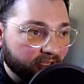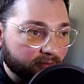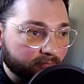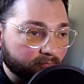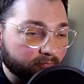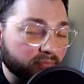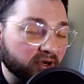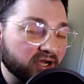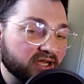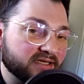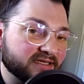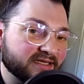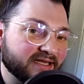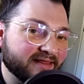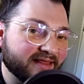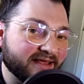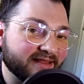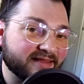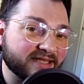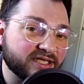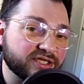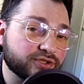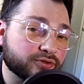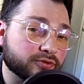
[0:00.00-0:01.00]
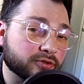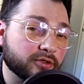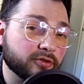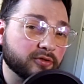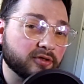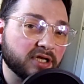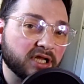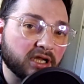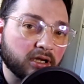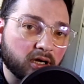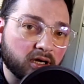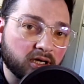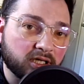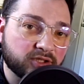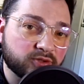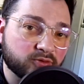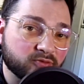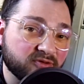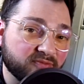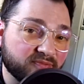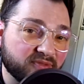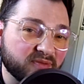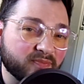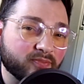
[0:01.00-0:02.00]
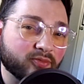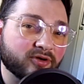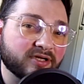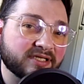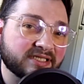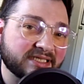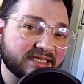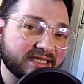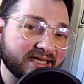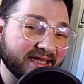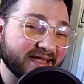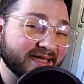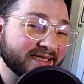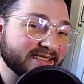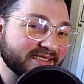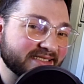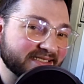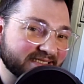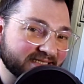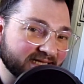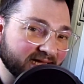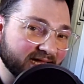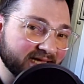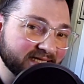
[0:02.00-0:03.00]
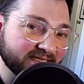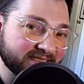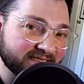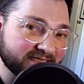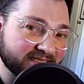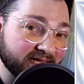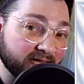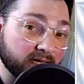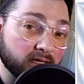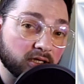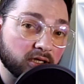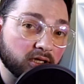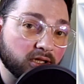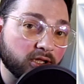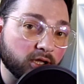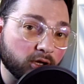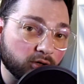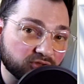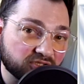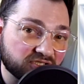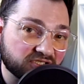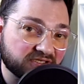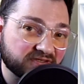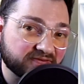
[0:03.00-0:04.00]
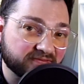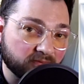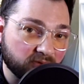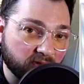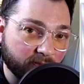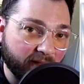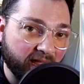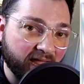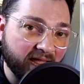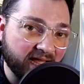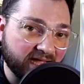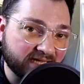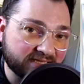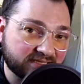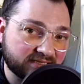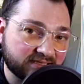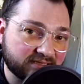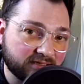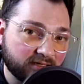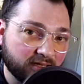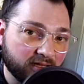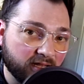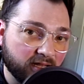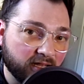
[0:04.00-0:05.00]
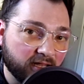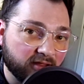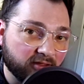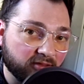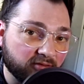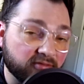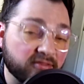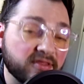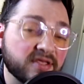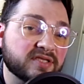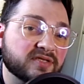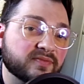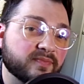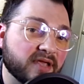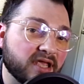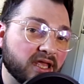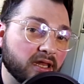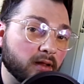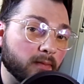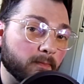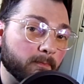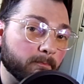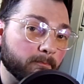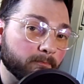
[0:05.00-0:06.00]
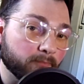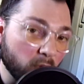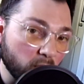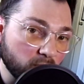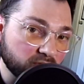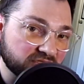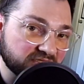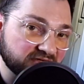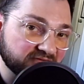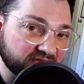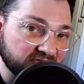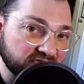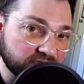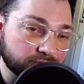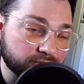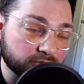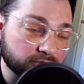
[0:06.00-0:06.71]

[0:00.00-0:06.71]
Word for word: but that these Dragunity cards would be printed in a side set Ghosts from the Past. This made most of these